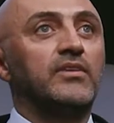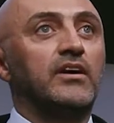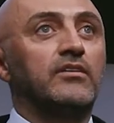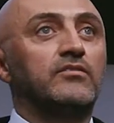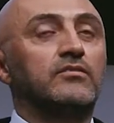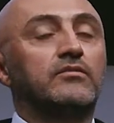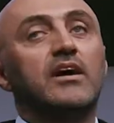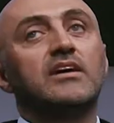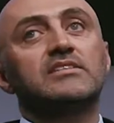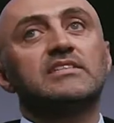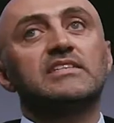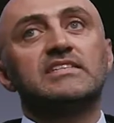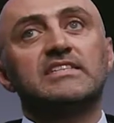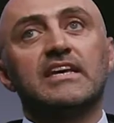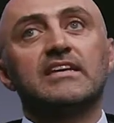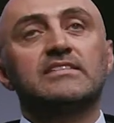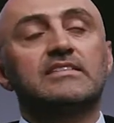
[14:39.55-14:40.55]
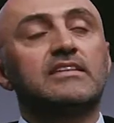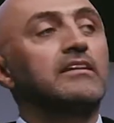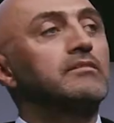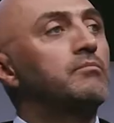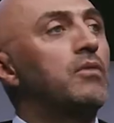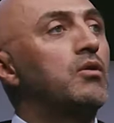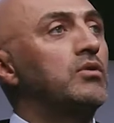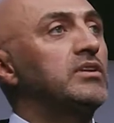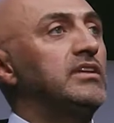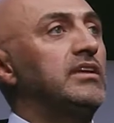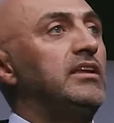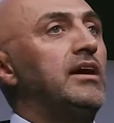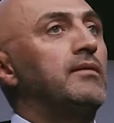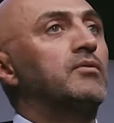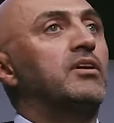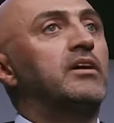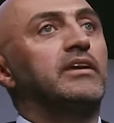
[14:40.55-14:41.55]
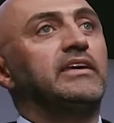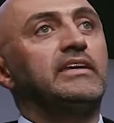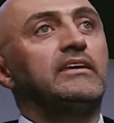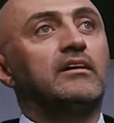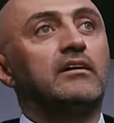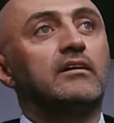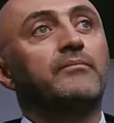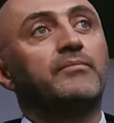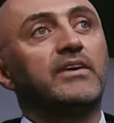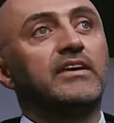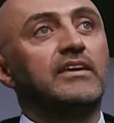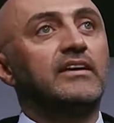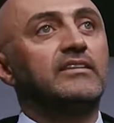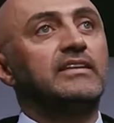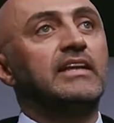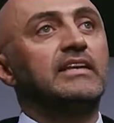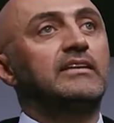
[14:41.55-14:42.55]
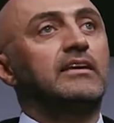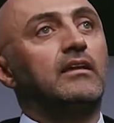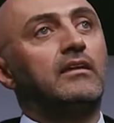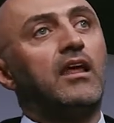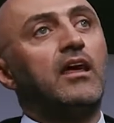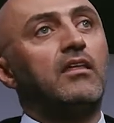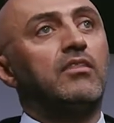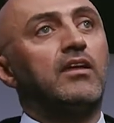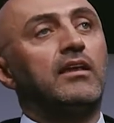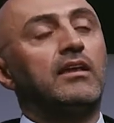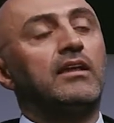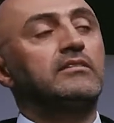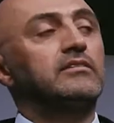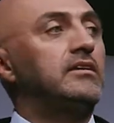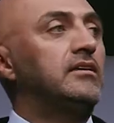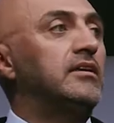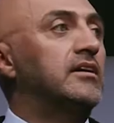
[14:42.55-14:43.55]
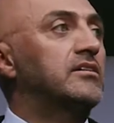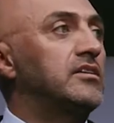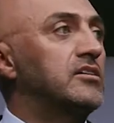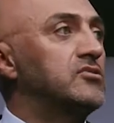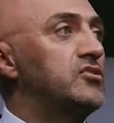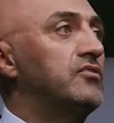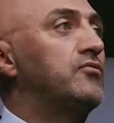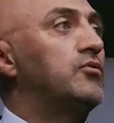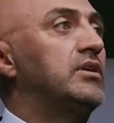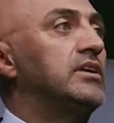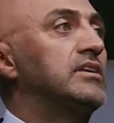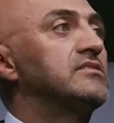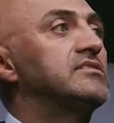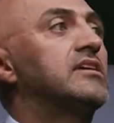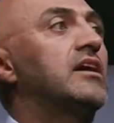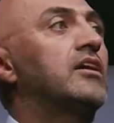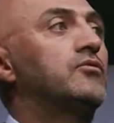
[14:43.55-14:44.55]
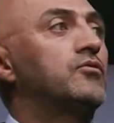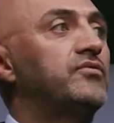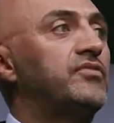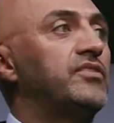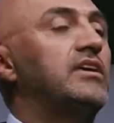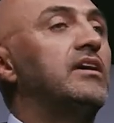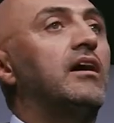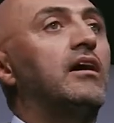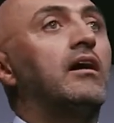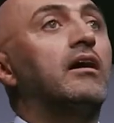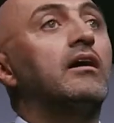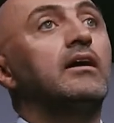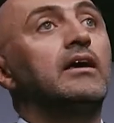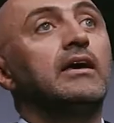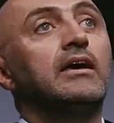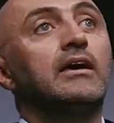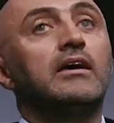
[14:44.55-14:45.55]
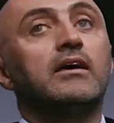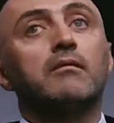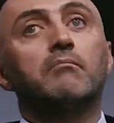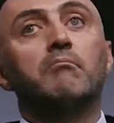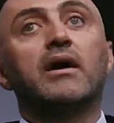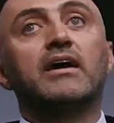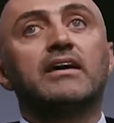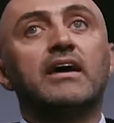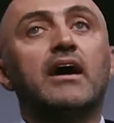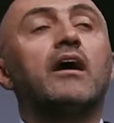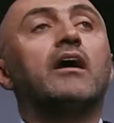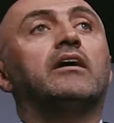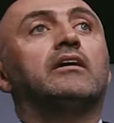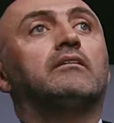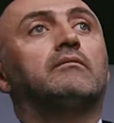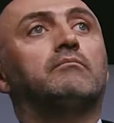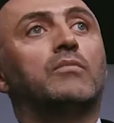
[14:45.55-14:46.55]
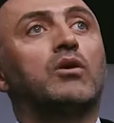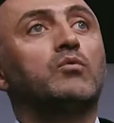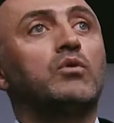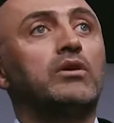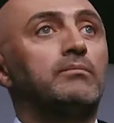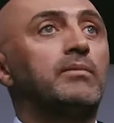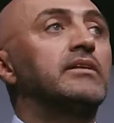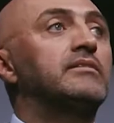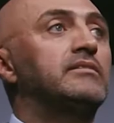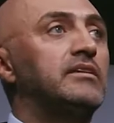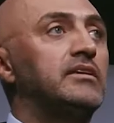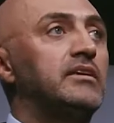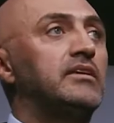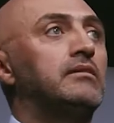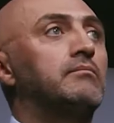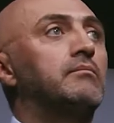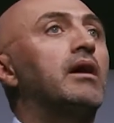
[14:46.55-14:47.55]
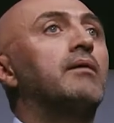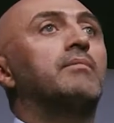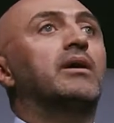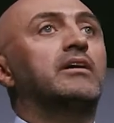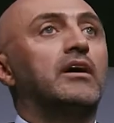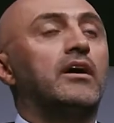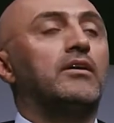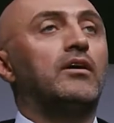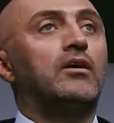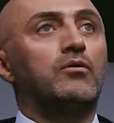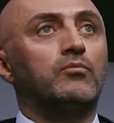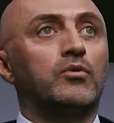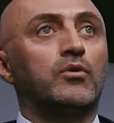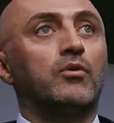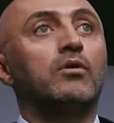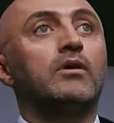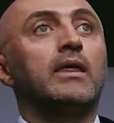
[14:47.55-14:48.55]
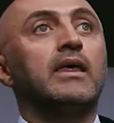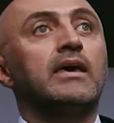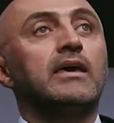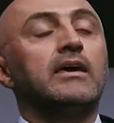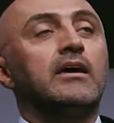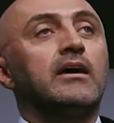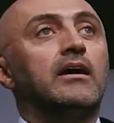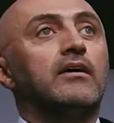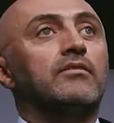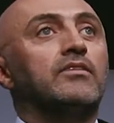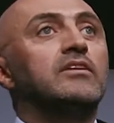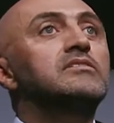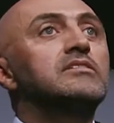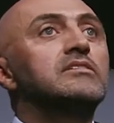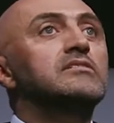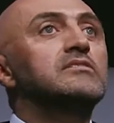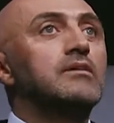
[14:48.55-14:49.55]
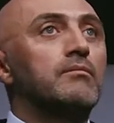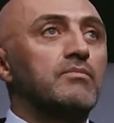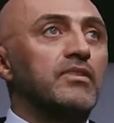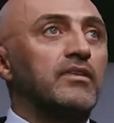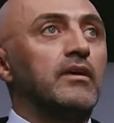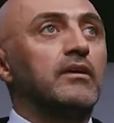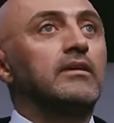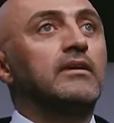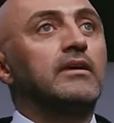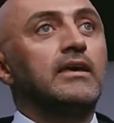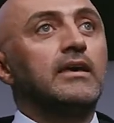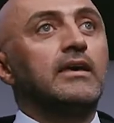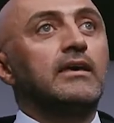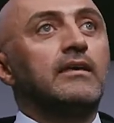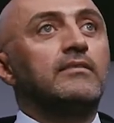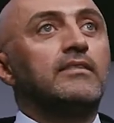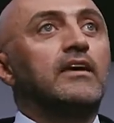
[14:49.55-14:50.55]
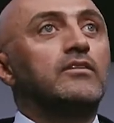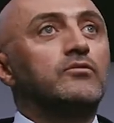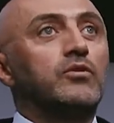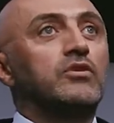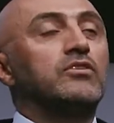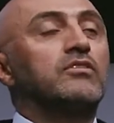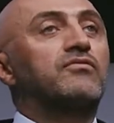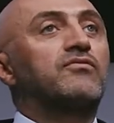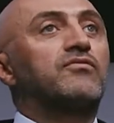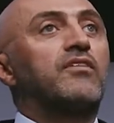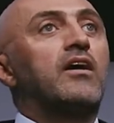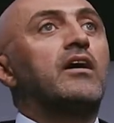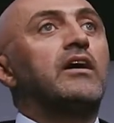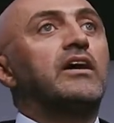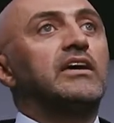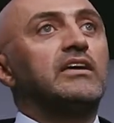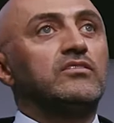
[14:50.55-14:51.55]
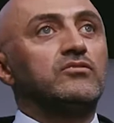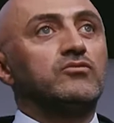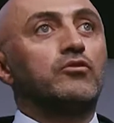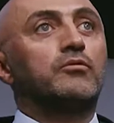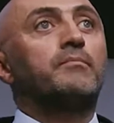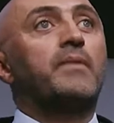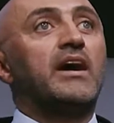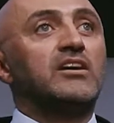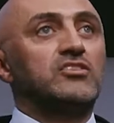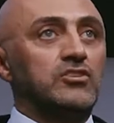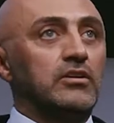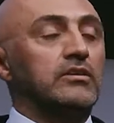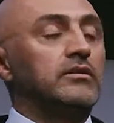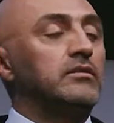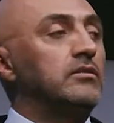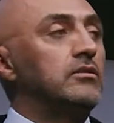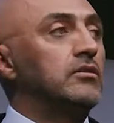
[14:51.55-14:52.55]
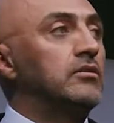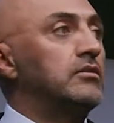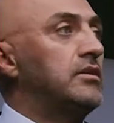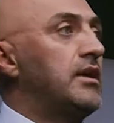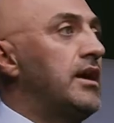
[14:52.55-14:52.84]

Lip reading: and Al-Razi says that Mawlid al-Abqariya hiya tilka al-lahza allati yaktashifu al-insanu fiha maka'in mawhibatihi mahma kana umruh. And this is something that when you find your passion, you could